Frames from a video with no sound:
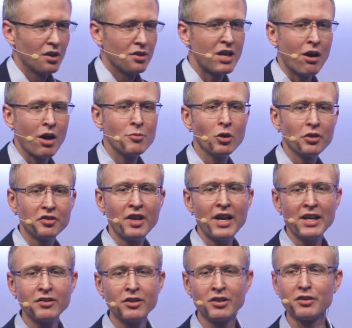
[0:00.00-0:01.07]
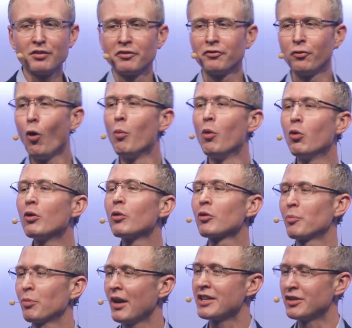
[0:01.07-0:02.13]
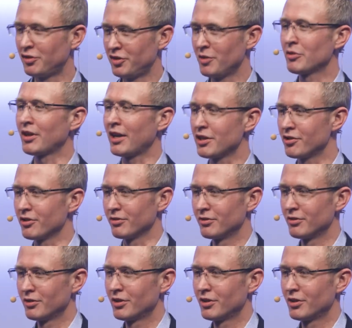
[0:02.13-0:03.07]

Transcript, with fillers: Now, I'm not saying that formal will replace simulation.